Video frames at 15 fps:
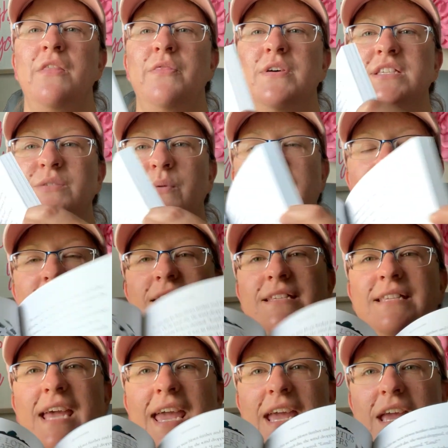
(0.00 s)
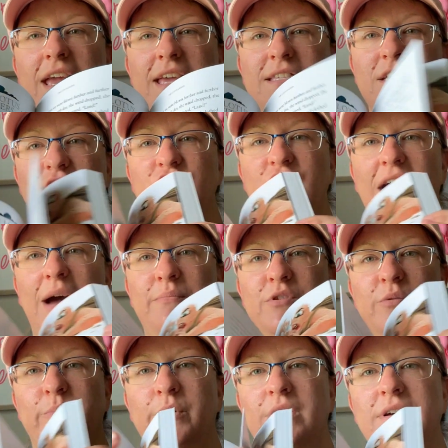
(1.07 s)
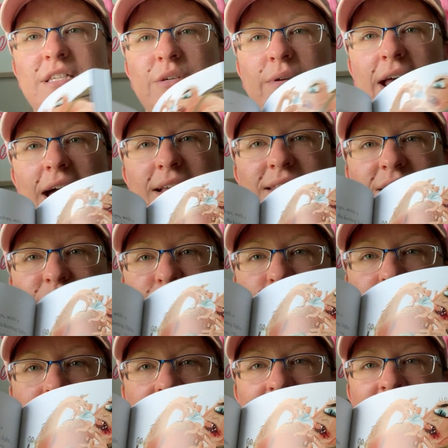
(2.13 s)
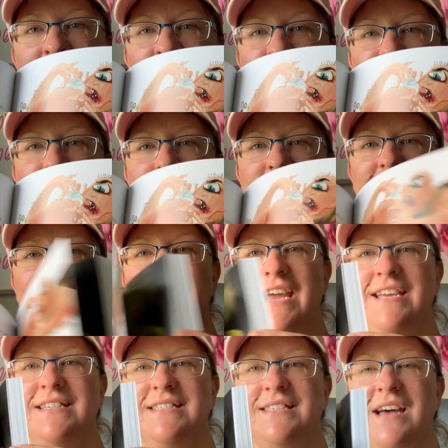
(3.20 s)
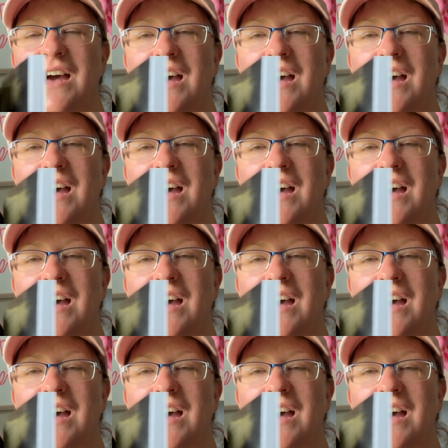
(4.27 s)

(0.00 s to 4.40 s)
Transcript: This one is a chapter book, so it has some really, really nice